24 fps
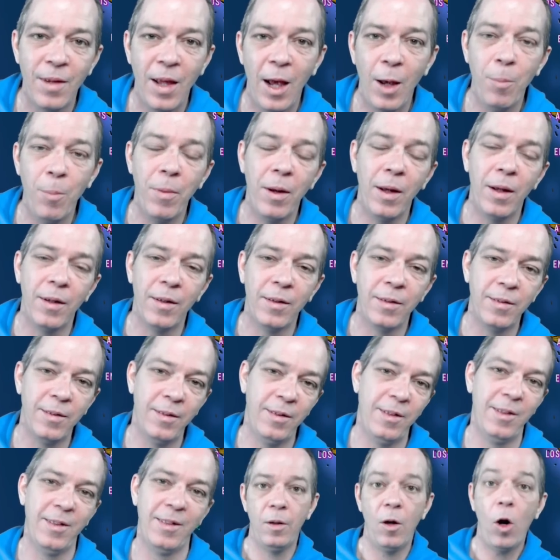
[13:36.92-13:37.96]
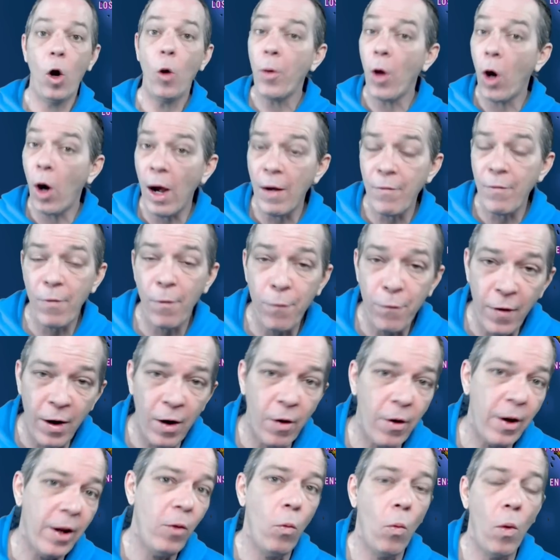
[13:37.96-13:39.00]
Amen. Hope you all have a
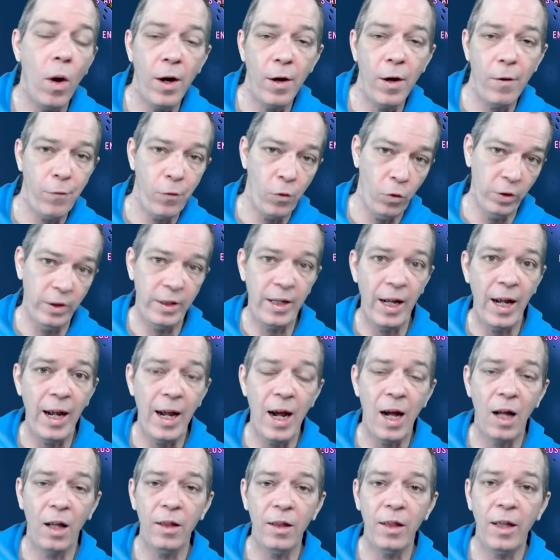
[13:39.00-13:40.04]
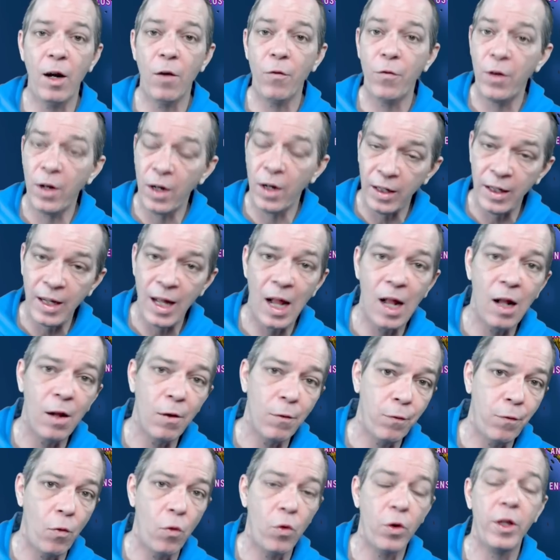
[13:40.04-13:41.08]
very wonderful day out there. If you're in
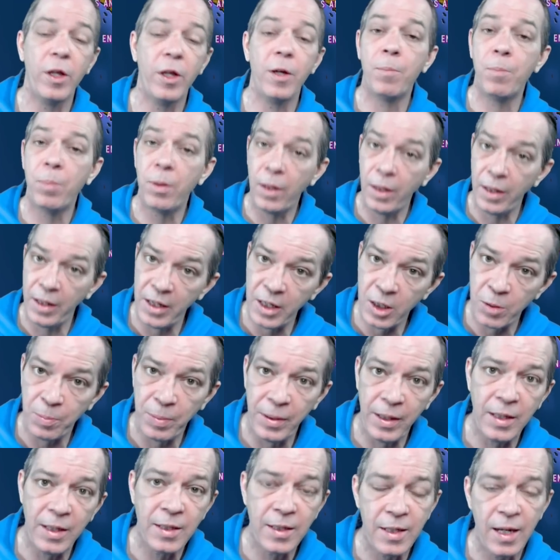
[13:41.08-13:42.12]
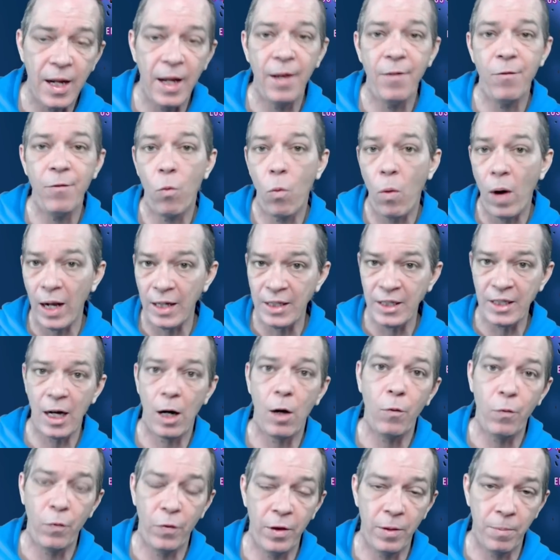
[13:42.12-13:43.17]
California, please be safe. Watch
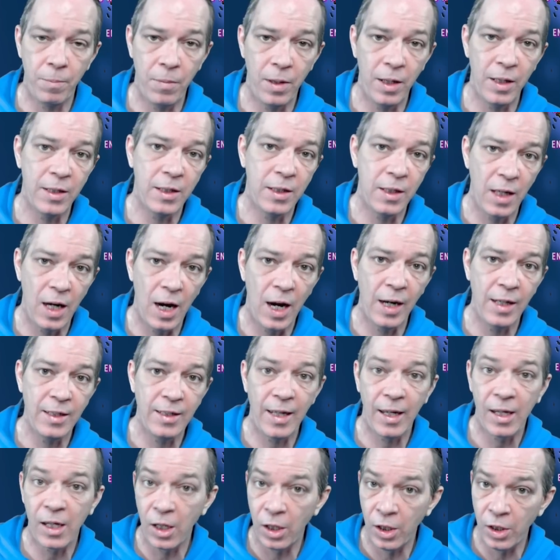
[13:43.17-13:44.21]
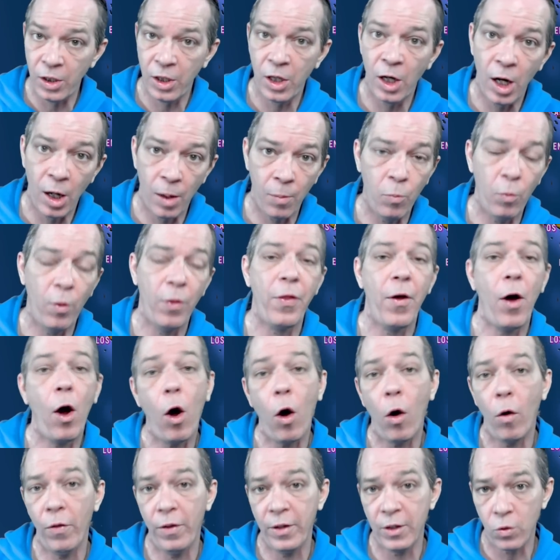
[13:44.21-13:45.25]
out for the mudslides that could come with
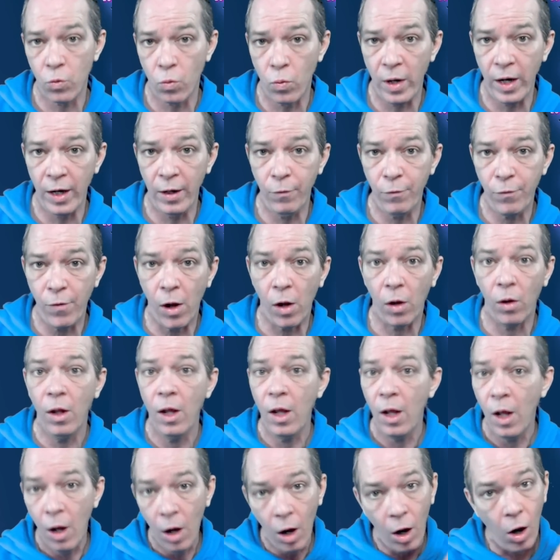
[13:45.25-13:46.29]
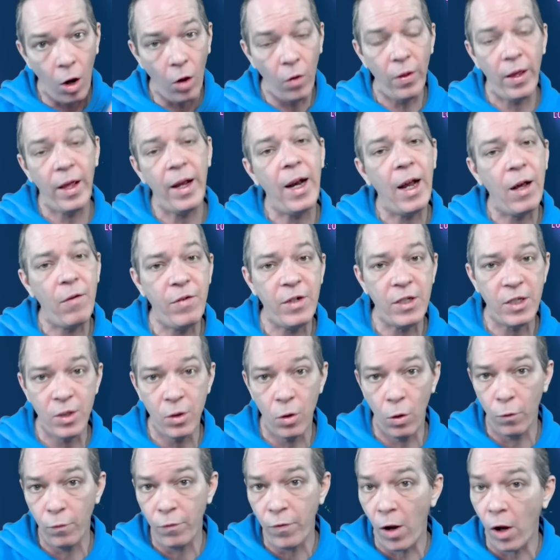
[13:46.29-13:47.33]
all this rainfall. All that heavy
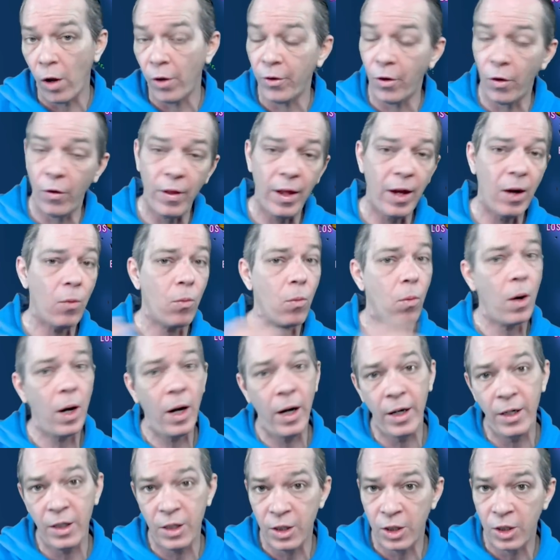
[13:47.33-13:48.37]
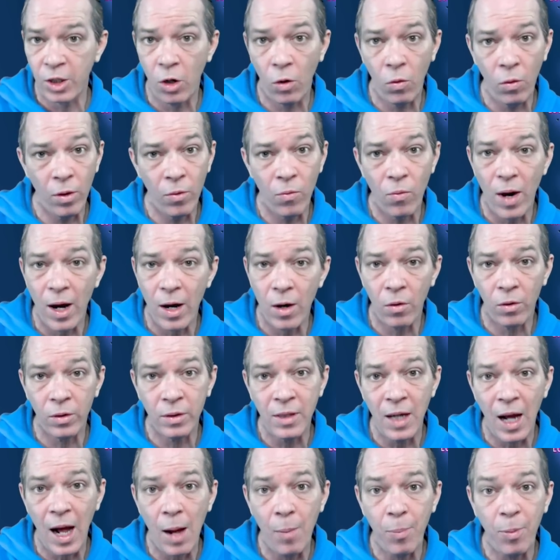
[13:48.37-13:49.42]
snowfall and all that rain just going right on
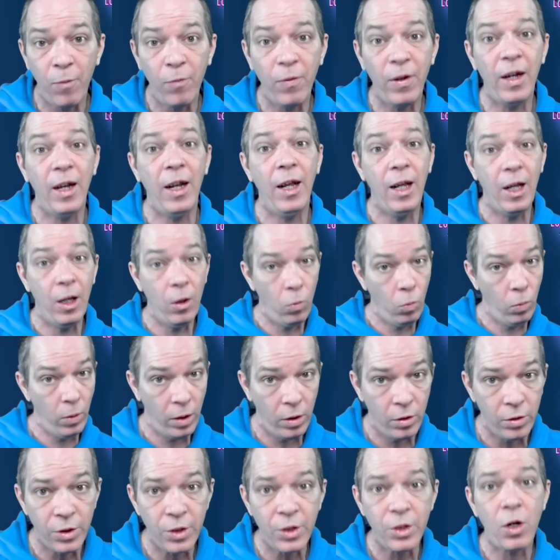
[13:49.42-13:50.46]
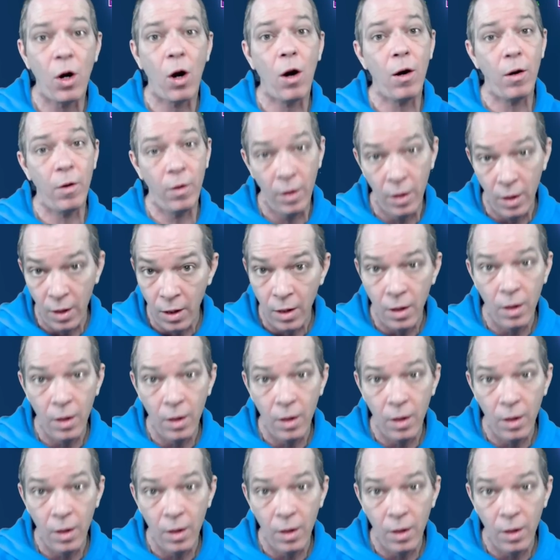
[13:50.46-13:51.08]
top of it, it will start